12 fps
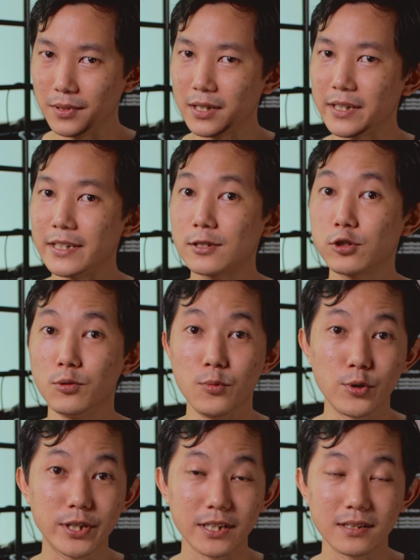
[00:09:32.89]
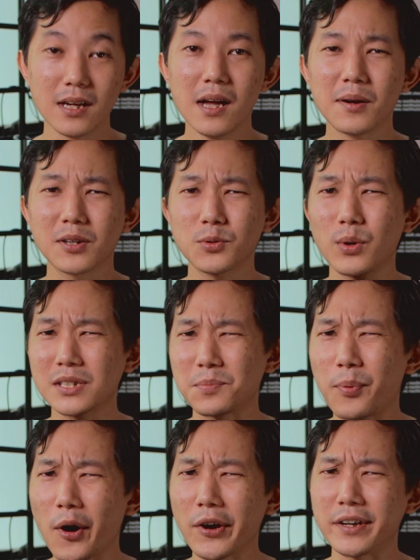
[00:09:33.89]
blur in slow motion. So what's the
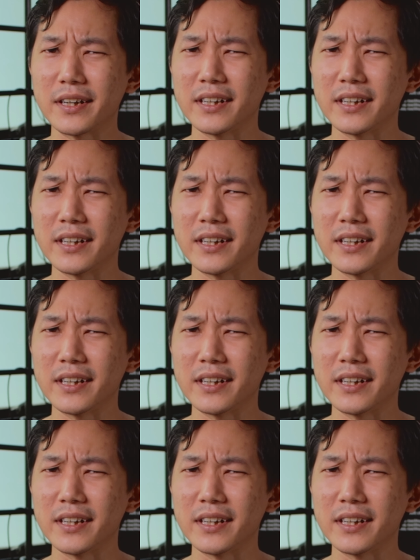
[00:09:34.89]
point,